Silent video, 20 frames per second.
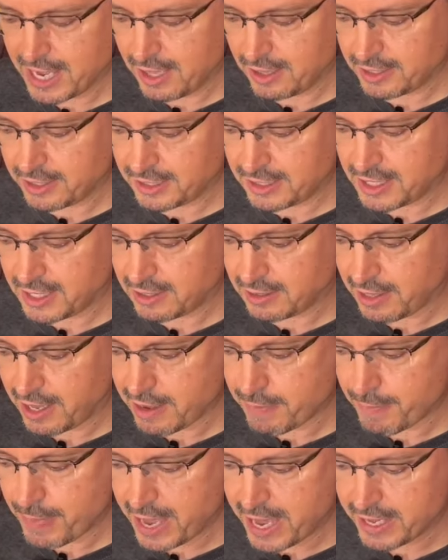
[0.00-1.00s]
LED
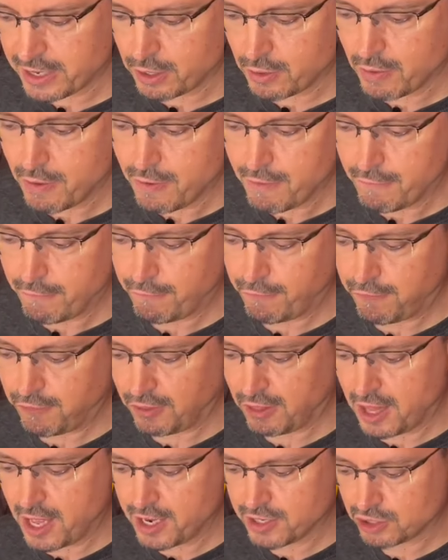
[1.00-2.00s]
light panel,
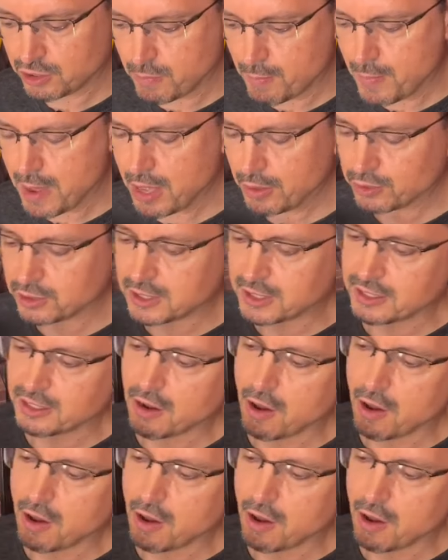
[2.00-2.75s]
flush mounted,